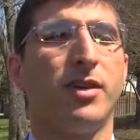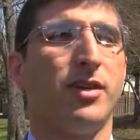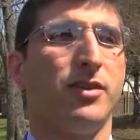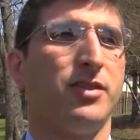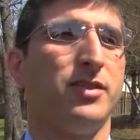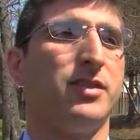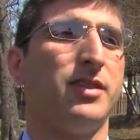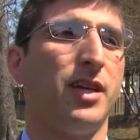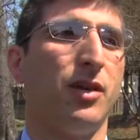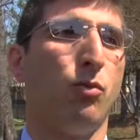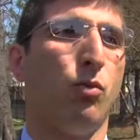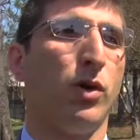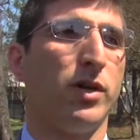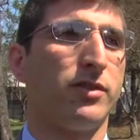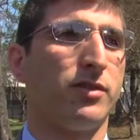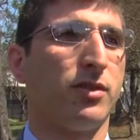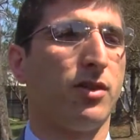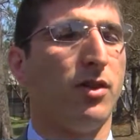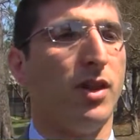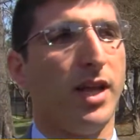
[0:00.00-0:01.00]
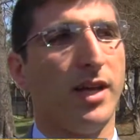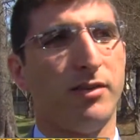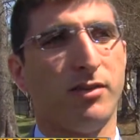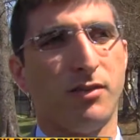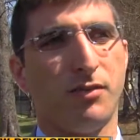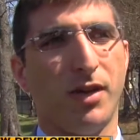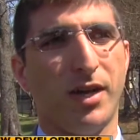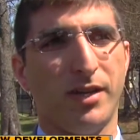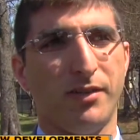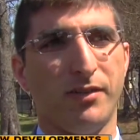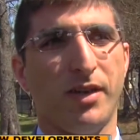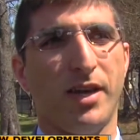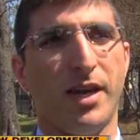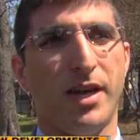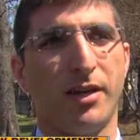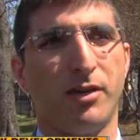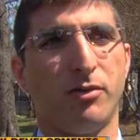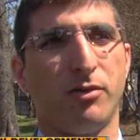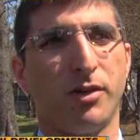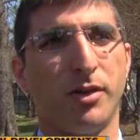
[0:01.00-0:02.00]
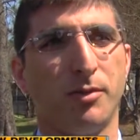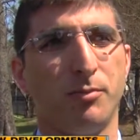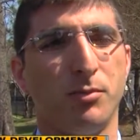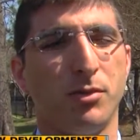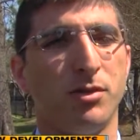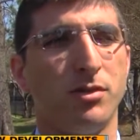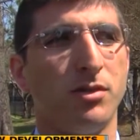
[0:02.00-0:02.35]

It's hard to say what's classified as a hate crime.